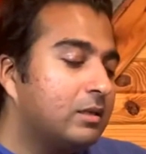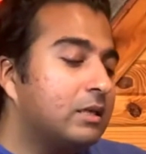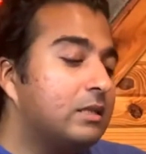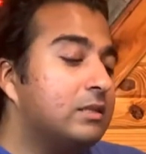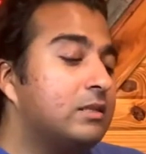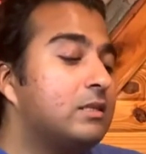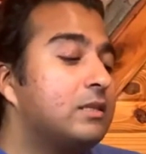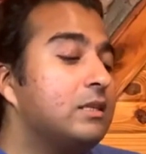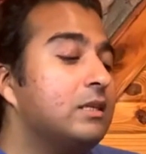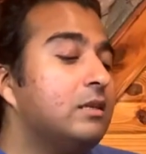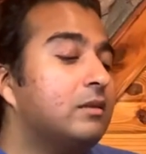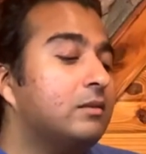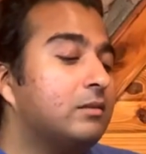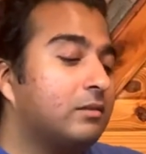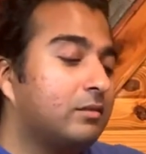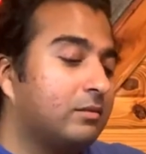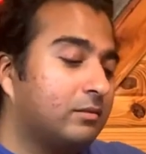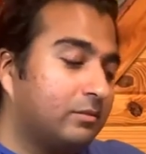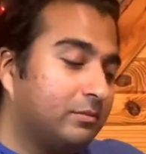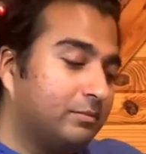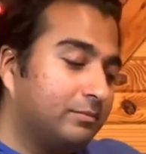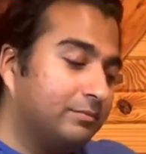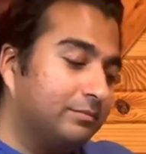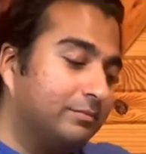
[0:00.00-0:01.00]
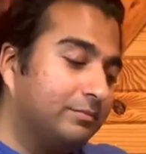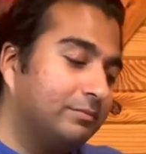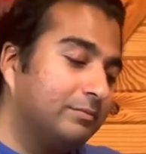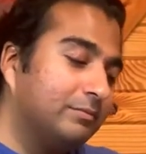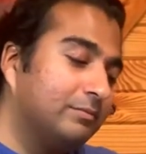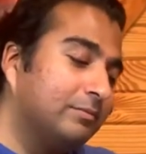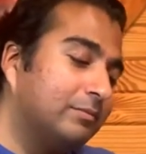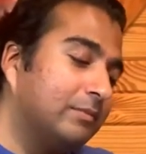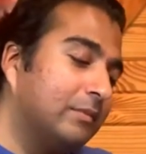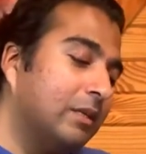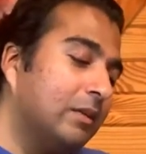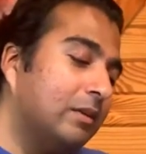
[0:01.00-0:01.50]
Conceit.
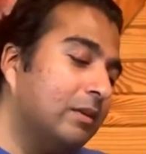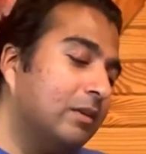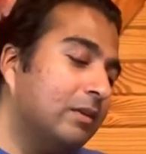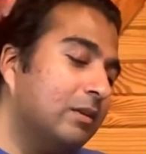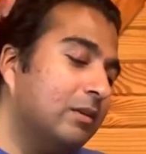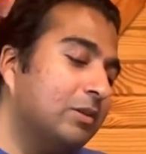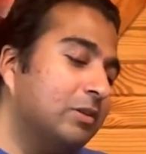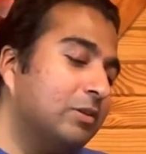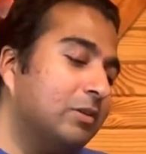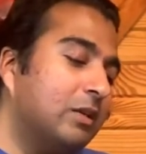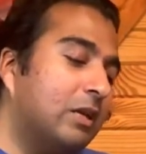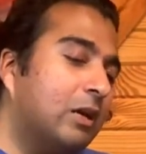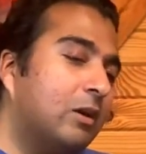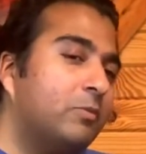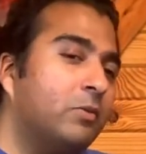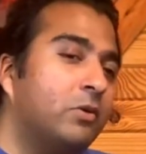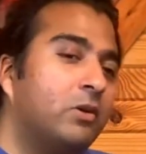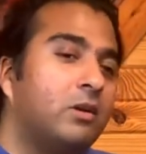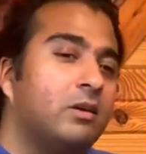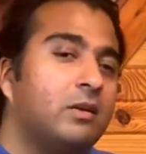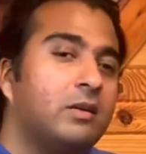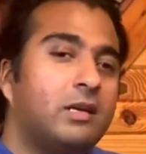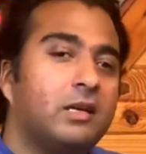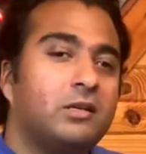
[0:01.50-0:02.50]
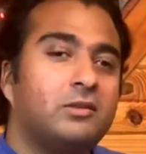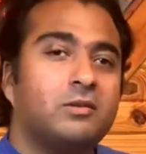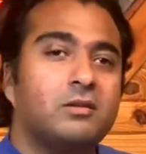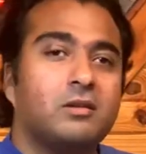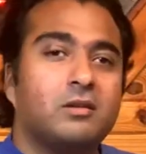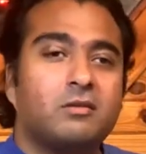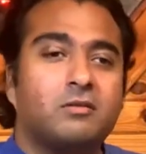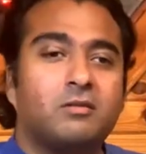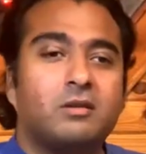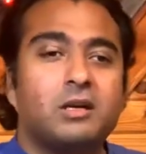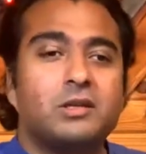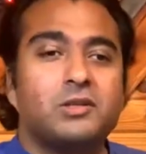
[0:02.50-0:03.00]
So now we're going to get to
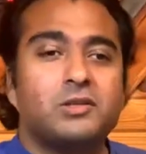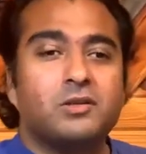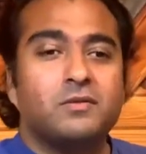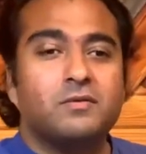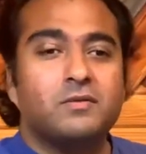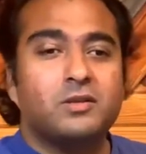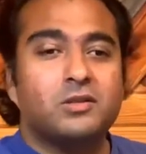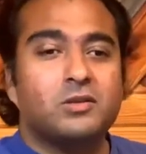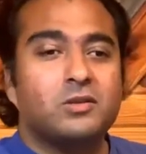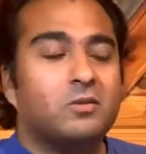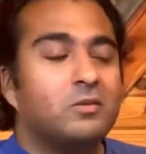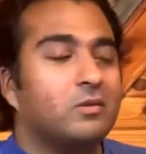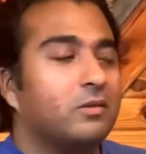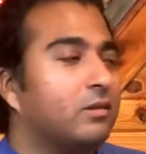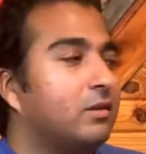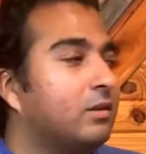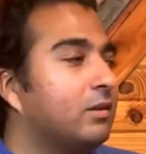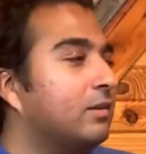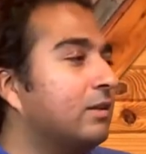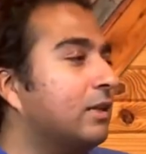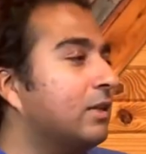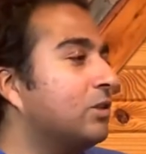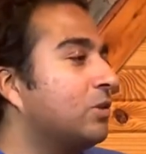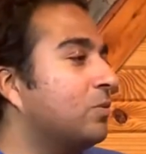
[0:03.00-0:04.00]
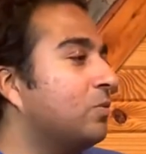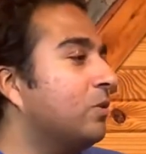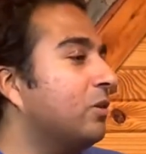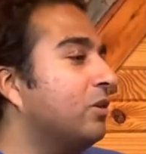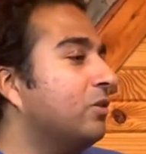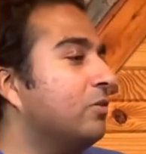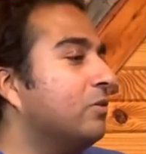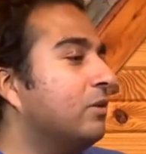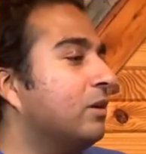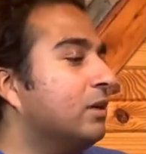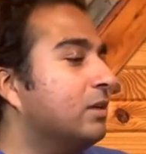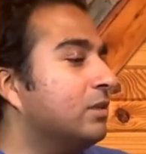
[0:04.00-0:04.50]
the crux of this whole thing. That's
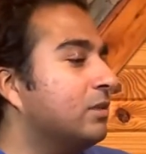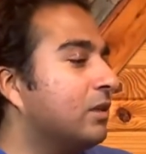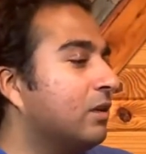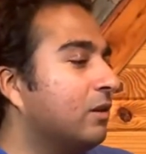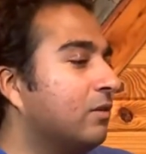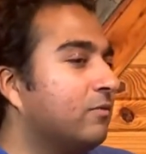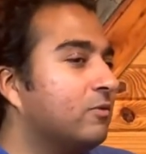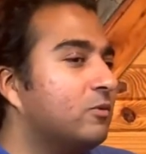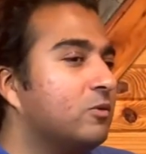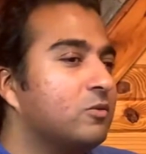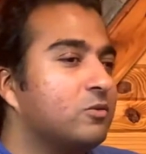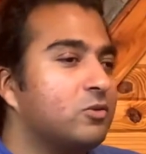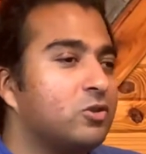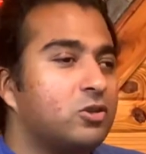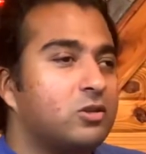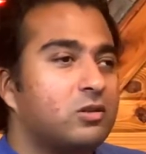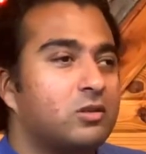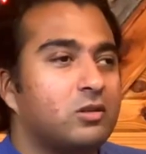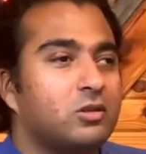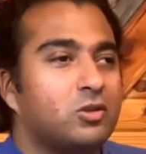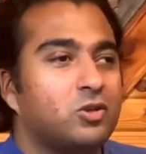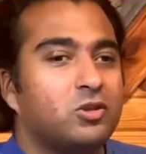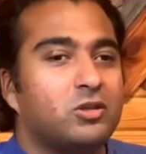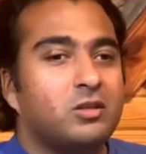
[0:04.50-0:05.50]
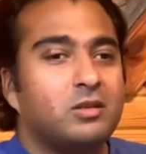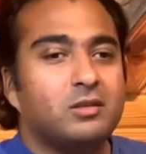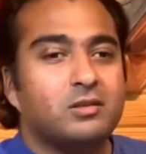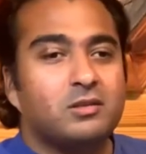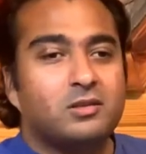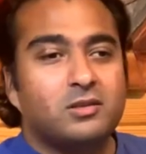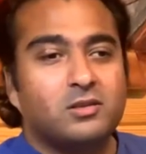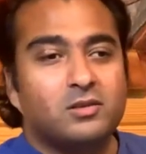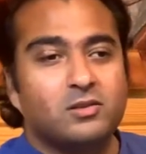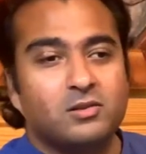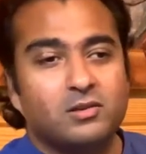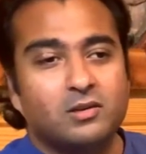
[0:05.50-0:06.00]
where you guys have those
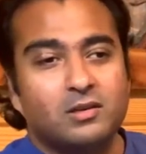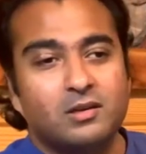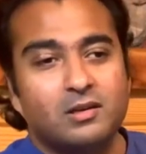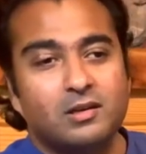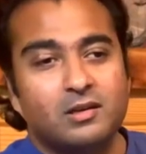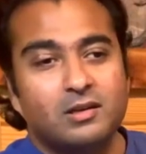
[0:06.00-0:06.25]
sheets.